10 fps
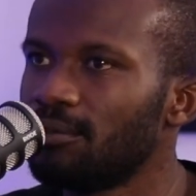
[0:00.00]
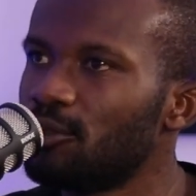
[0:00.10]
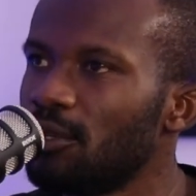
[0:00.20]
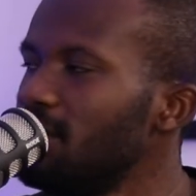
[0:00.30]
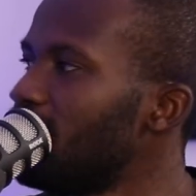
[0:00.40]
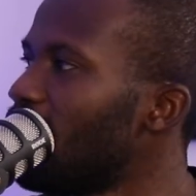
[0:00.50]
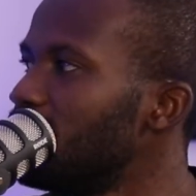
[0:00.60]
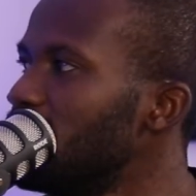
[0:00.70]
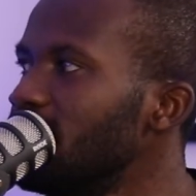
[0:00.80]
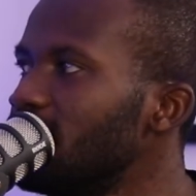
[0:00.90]
25
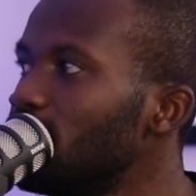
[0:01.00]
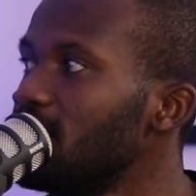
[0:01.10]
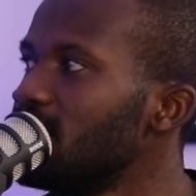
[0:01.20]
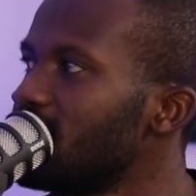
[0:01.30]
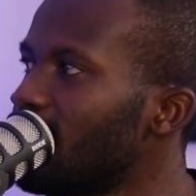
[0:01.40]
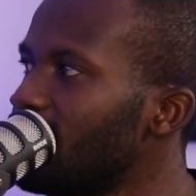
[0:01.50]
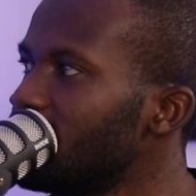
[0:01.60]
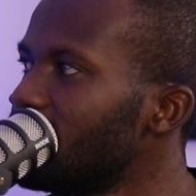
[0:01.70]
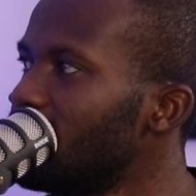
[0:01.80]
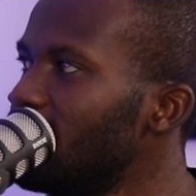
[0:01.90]
million audience
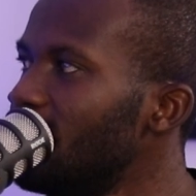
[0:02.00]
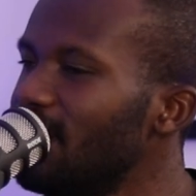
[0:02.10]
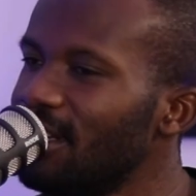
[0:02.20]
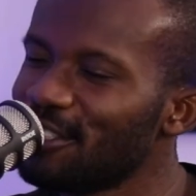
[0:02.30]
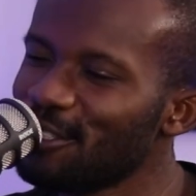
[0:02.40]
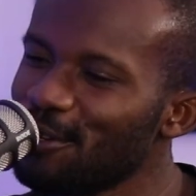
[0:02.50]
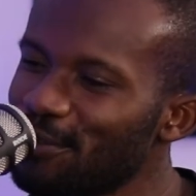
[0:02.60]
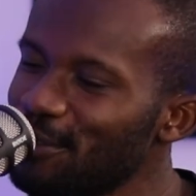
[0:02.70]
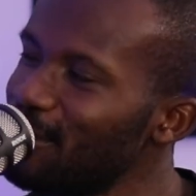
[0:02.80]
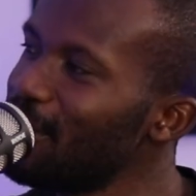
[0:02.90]
size. So your
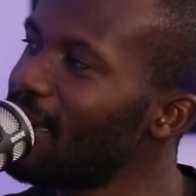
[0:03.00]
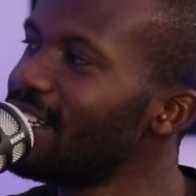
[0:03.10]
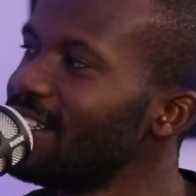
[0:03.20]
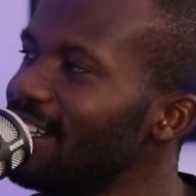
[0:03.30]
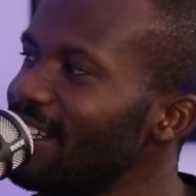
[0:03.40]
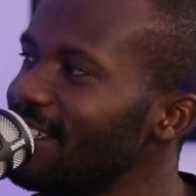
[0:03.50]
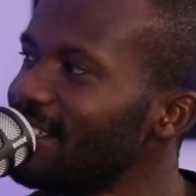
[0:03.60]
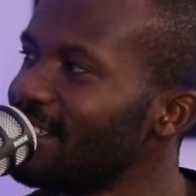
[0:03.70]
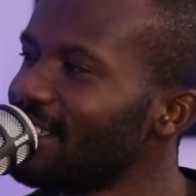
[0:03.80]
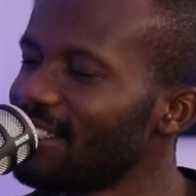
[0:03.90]
50 Rand a day
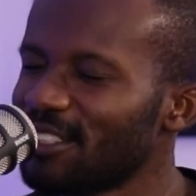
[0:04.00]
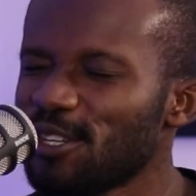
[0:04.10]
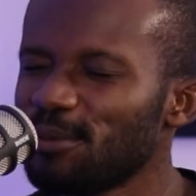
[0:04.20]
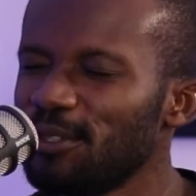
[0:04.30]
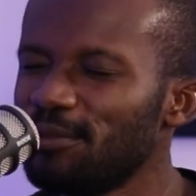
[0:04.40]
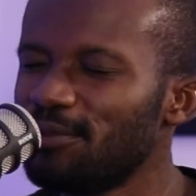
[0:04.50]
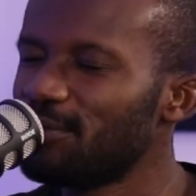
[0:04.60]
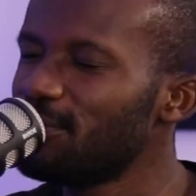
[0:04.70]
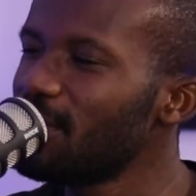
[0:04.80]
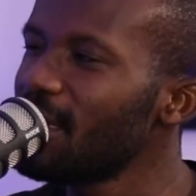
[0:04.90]
is going to be
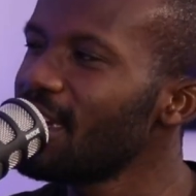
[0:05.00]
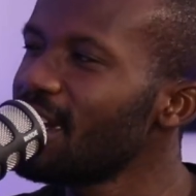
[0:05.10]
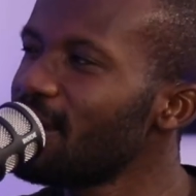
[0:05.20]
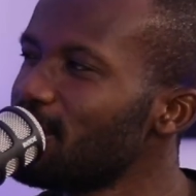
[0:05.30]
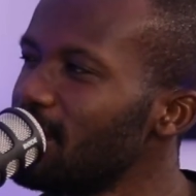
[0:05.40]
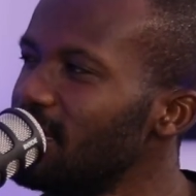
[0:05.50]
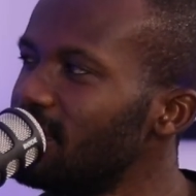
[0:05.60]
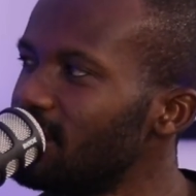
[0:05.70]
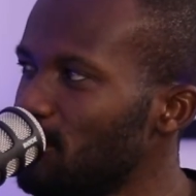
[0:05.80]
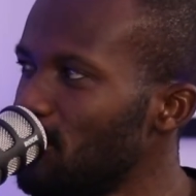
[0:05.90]
very
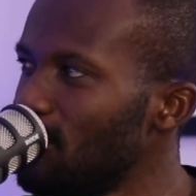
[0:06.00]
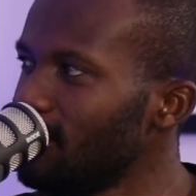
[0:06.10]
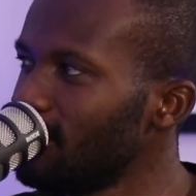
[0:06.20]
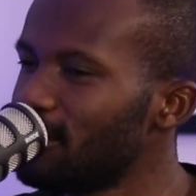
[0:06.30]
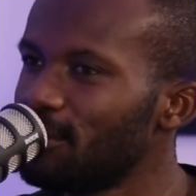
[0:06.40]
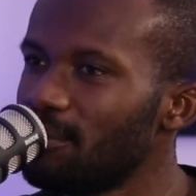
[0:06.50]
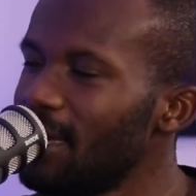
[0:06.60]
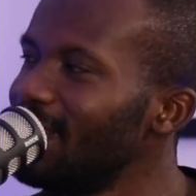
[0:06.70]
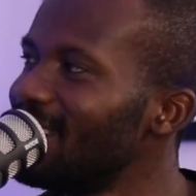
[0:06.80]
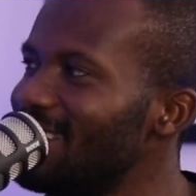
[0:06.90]
small to
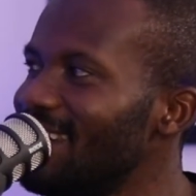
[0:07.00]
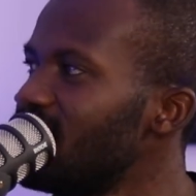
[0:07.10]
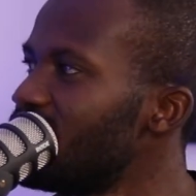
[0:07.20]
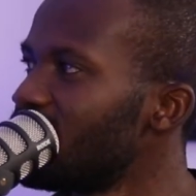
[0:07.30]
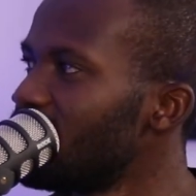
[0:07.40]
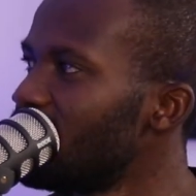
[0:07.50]
make a dent.